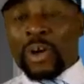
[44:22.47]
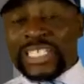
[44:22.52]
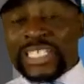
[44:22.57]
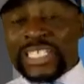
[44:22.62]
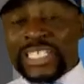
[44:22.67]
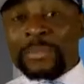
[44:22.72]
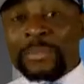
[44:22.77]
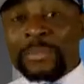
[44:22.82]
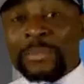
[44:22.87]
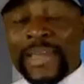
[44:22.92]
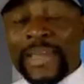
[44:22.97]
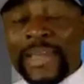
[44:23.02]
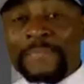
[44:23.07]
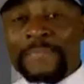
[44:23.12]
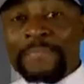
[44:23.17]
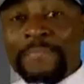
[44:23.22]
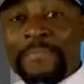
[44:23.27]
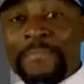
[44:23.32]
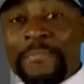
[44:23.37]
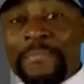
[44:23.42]
we don't see them
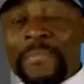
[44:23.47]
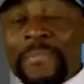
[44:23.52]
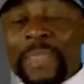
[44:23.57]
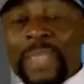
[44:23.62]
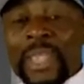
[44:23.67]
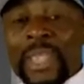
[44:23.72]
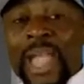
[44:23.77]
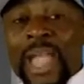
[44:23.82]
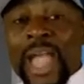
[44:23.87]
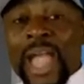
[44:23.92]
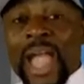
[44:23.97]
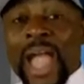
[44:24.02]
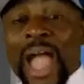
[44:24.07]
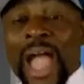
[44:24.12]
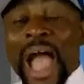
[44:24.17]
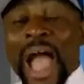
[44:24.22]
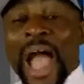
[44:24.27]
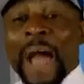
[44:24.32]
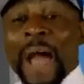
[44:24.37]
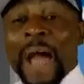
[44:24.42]
say
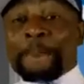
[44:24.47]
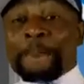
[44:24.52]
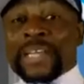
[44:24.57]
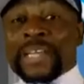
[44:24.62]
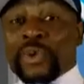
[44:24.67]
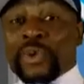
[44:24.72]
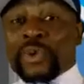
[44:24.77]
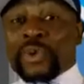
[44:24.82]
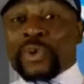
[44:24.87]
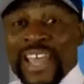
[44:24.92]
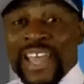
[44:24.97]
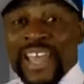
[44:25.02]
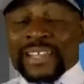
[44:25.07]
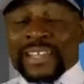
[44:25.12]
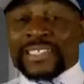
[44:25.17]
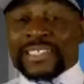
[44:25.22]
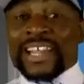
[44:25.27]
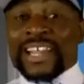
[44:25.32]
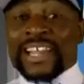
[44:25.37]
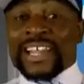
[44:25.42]

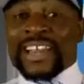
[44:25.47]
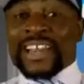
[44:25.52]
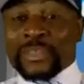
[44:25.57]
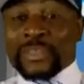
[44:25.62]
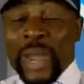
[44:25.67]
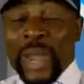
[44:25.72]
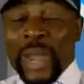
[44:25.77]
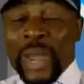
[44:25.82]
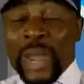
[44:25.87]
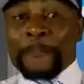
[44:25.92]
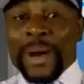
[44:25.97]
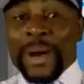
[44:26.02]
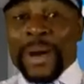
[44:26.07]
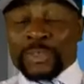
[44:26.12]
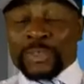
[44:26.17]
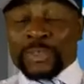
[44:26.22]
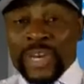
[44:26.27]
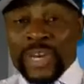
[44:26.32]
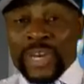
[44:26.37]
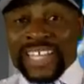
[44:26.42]
Ambazonians, the reason why
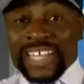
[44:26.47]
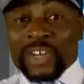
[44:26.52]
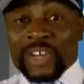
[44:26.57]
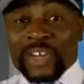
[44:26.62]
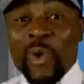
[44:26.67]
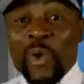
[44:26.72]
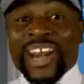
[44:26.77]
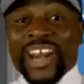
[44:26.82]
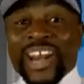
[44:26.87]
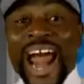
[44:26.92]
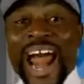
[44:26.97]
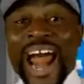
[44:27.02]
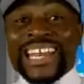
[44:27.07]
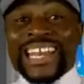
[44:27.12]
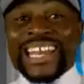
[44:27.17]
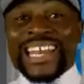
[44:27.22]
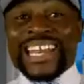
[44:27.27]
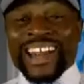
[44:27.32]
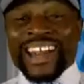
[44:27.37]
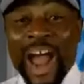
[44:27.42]
Ambazonians, they don't
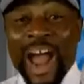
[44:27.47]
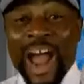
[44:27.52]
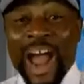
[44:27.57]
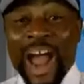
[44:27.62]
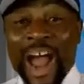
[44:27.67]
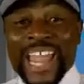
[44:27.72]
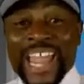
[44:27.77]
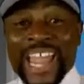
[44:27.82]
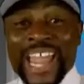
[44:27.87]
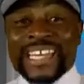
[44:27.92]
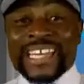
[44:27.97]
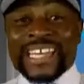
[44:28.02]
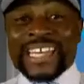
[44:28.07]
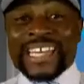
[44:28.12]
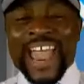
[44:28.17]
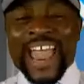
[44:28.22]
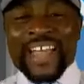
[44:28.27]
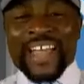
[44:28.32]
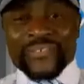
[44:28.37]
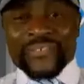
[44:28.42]
rally around
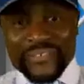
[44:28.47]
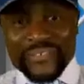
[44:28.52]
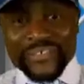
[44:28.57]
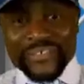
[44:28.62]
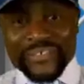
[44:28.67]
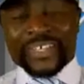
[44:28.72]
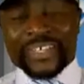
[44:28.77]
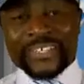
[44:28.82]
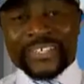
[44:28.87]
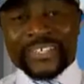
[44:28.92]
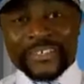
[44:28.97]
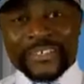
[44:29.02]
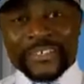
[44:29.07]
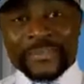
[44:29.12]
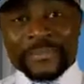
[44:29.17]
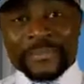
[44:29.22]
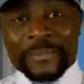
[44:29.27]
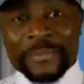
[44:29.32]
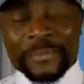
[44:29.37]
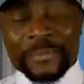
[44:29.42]
ADF.
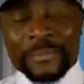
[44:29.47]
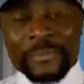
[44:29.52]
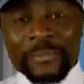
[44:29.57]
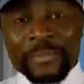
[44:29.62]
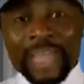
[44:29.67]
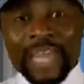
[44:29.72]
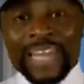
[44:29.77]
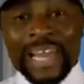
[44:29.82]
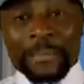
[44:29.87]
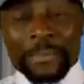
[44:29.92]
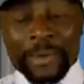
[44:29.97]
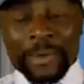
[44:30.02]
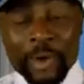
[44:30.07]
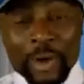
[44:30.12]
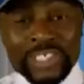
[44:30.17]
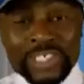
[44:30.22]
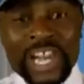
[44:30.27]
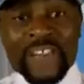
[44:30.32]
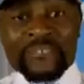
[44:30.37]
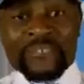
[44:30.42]

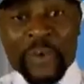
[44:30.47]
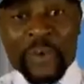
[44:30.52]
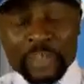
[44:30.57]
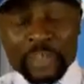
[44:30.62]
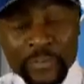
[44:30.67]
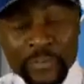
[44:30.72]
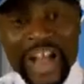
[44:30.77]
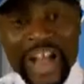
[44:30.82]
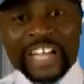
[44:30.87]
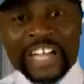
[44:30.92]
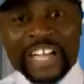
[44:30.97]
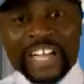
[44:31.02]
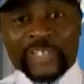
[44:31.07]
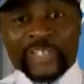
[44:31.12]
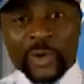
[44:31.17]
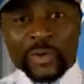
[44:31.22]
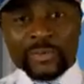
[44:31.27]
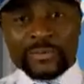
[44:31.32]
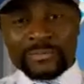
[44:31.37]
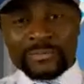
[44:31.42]
Now because they're force of
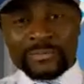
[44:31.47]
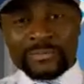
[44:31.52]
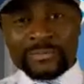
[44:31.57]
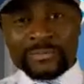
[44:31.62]
action.